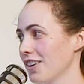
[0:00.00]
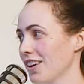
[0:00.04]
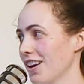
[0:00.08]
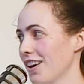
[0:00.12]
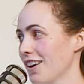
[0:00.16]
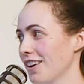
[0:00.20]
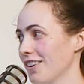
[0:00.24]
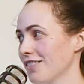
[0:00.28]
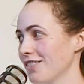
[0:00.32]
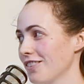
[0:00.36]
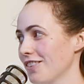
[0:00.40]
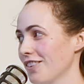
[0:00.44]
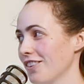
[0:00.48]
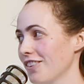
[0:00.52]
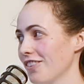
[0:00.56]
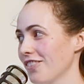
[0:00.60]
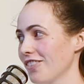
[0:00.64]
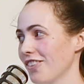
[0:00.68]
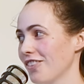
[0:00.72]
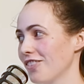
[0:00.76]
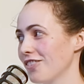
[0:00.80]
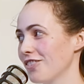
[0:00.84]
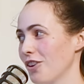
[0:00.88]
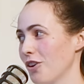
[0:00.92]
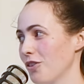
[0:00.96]
characters
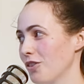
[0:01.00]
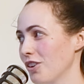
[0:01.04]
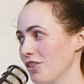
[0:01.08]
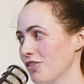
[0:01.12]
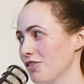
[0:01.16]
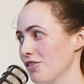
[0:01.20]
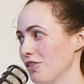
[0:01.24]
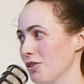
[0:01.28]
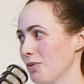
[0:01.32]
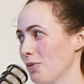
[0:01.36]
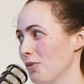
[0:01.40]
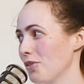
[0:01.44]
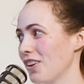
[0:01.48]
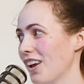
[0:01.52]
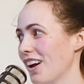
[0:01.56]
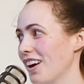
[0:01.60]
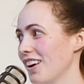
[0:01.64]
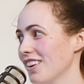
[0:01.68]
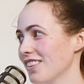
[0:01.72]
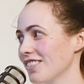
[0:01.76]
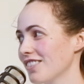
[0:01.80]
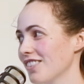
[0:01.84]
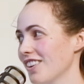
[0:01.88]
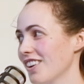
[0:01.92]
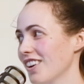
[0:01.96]
is Tony Shalhoub's
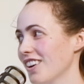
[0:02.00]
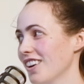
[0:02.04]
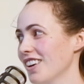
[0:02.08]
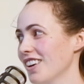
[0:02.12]
character.